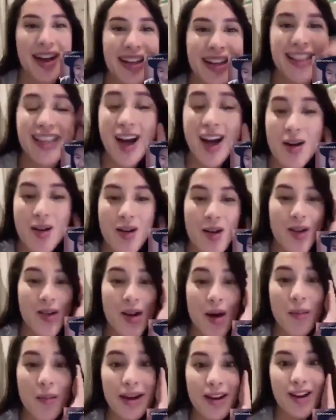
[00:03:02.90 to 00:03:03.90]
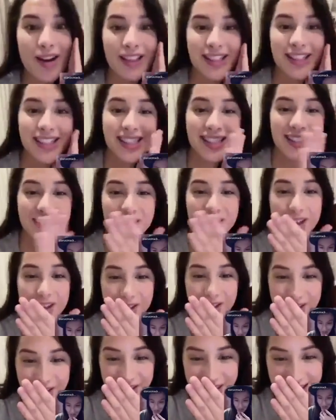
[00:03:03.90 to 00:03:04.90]
Oh my gosh, it's true.
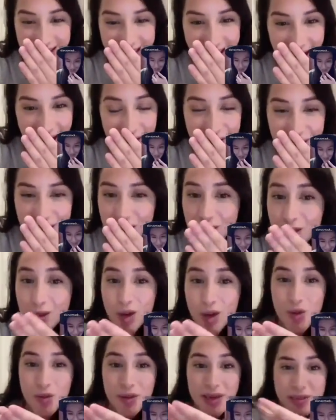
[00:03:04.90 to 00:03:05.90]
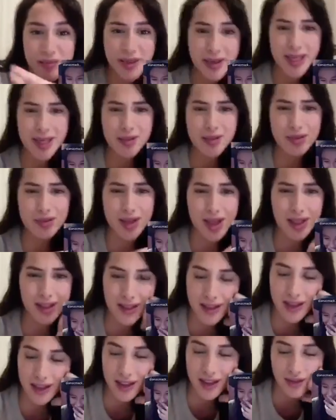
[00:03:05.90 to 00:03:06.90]
I've seen so many memes,
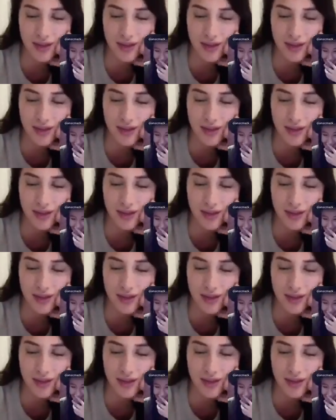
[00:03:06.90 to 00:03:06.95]
actually.